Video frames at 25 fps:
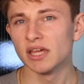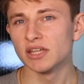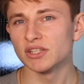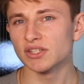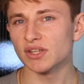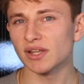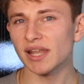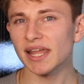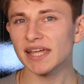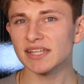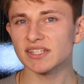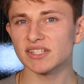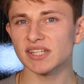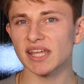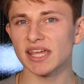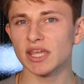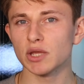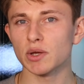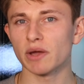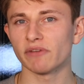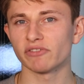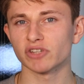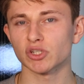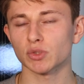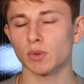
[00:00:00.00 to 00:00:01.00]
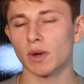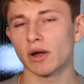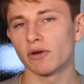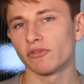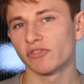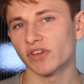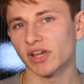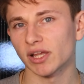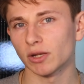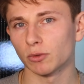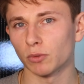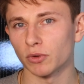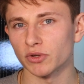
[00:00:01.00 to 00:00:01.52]
So let's say you have a
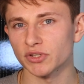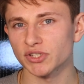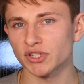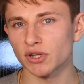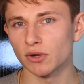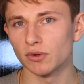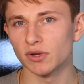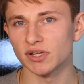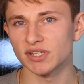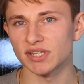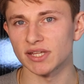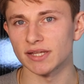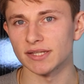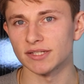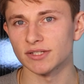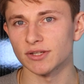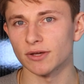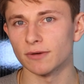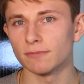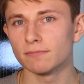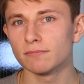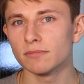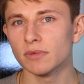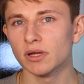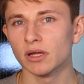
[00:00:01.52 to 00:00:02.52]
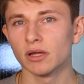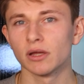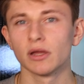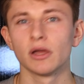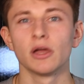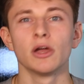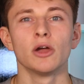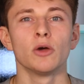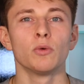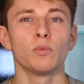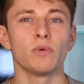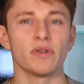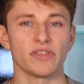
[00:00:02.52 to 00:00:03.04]
12 kilowatt solar system
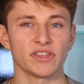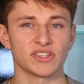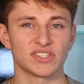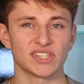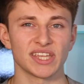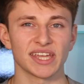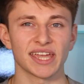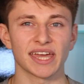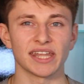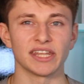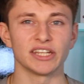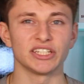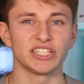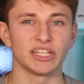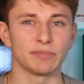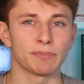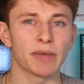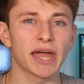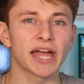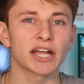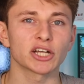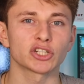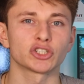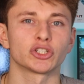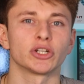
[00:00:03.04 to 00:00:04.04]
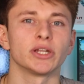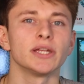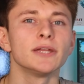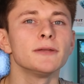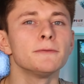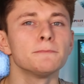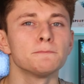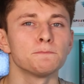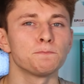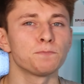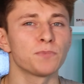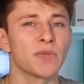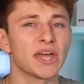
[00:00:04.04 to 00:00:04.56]
with a SIG Energy
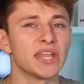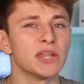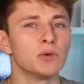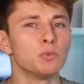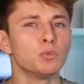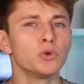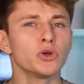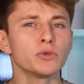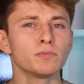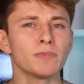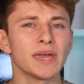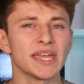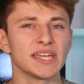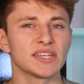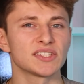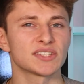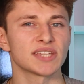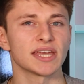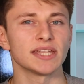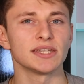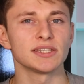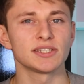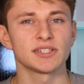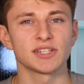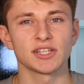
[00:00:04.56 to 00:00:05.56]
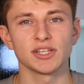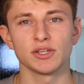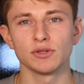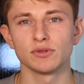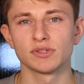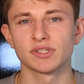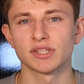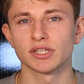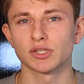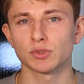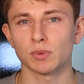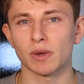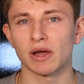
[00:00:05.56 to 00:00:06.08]
battery, then it would make sense to
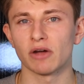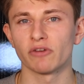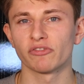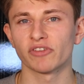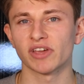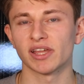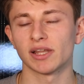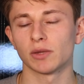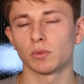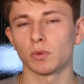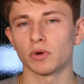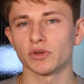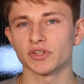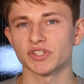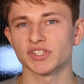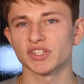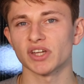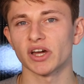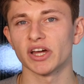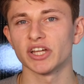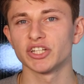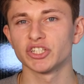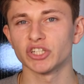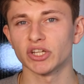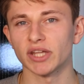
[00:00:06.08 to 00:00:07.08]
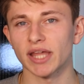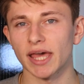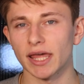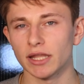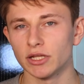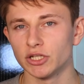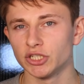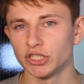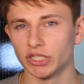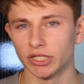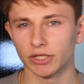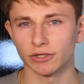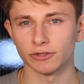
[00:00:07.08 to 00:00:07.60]
use the 12 kilowatt SiGen
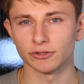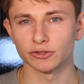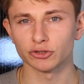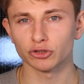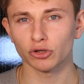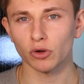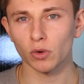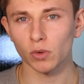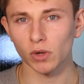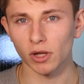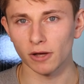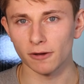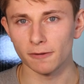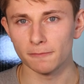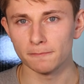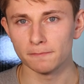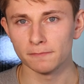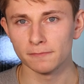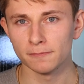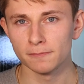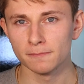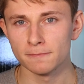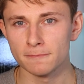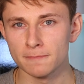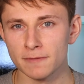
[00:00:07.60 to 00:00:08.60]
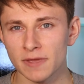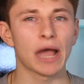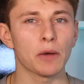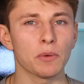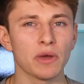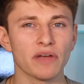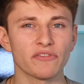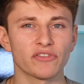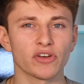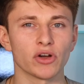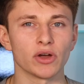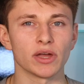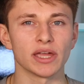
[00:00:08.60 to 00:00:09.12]
energy controller.
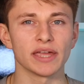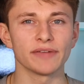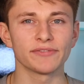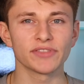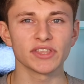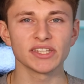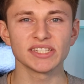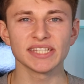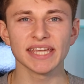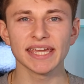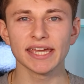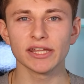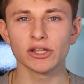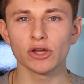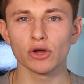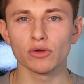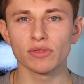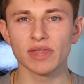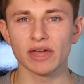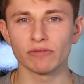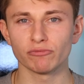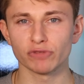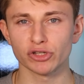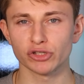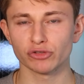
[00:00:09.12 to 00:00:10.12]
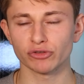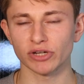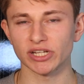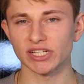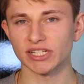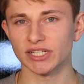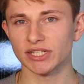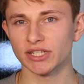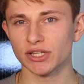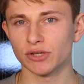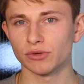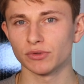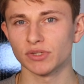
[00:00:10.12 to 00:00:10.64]
However, if the DNO then
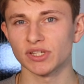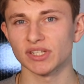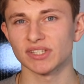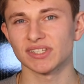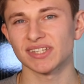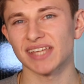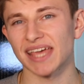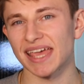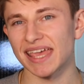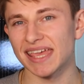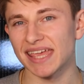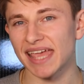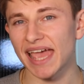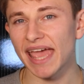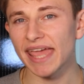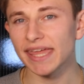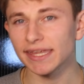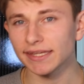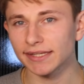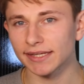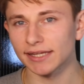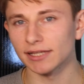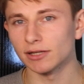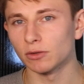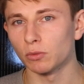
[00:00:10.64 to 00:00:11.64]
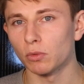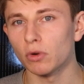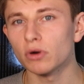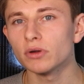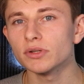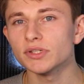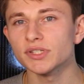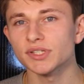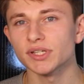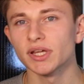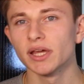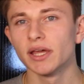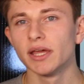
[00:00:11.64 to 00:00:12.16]
restricted you to, say, 8
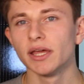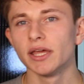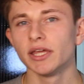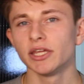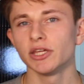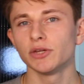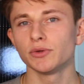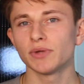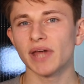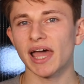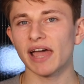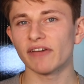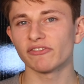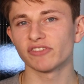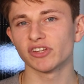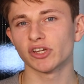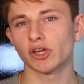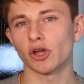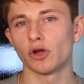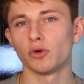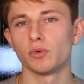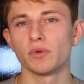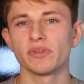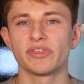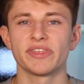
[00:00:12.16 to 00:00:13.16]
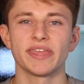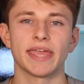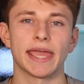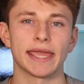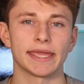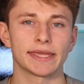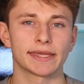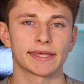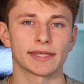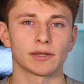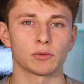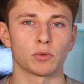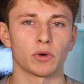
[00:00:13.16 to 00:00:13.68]
kilowatts, you'd have to go with the
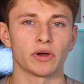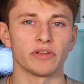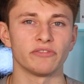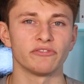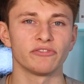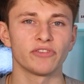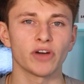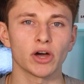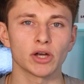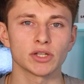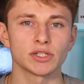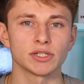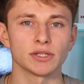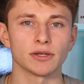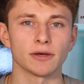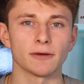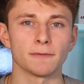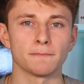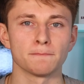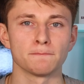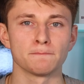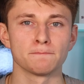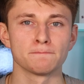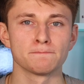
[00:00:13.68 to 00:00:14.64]
8 kilowatt inverter.